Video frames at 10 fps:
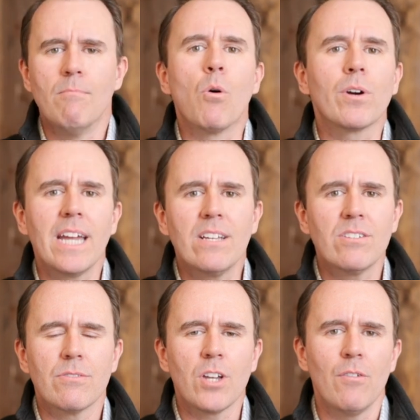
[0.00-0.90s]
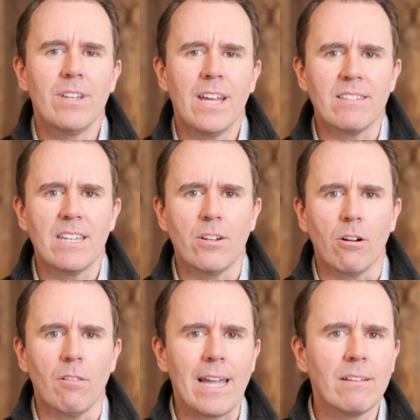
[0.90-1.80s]
More cases of COVID-19
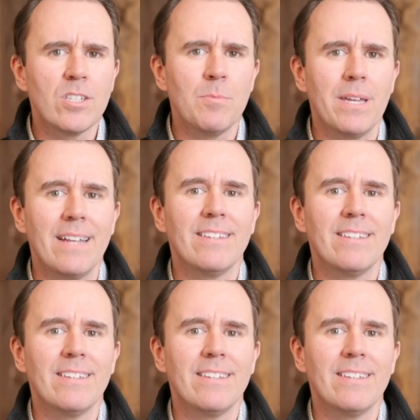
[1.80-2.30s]
are likely to be